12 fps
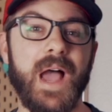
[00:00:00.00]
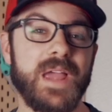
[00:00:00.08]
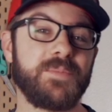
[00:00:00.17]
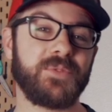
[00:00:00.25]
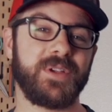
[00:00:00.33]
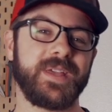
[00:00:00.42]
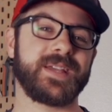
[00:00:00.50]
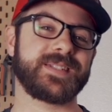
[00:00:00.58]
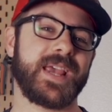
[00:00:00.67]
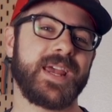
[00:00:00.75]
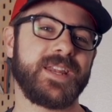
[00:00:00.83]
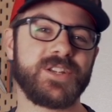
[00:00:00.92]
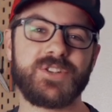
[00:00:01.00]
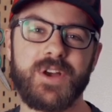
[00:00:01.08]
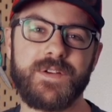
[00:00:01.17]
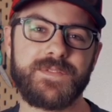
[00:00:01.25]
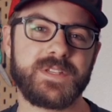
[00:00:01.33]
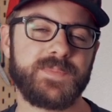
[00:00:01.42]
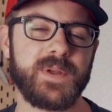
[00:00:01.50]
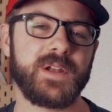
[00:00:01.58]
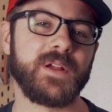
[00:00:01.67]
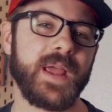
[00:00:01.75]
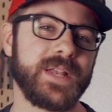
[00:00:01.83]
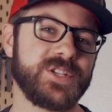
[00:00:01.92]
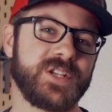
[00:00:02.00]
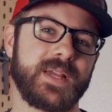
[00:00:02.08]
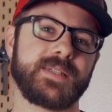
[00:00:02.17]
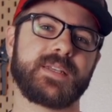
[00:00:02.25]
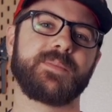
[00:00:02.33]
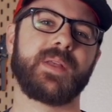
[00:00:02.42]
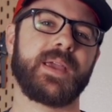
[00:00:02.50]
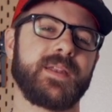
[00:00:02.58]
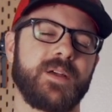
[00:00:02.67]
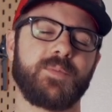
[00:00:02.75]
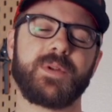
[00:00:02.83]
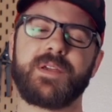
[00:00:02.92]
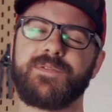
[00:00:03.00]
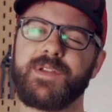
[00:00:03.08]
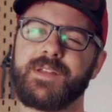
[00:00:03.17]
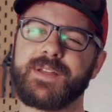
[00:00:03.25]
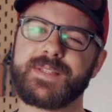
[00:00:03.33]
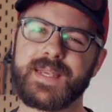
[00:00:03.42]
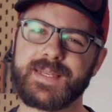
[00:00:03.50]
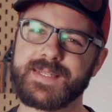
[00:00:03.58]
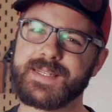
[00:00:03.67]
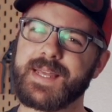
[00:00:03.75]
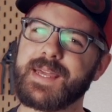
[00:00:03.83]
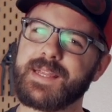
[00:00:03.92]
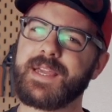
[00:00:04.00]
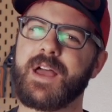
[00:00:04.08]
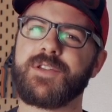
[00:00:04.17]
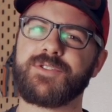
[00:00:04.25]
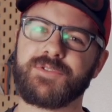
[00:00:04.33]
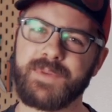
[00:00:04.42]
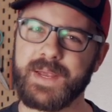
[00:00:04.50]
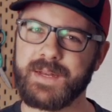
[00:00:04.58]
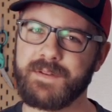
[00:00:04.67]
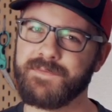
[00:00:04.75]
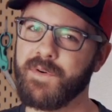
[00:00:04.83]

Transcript: I am really excited to show off this printer and shine some light on what I feel is a slightly underrated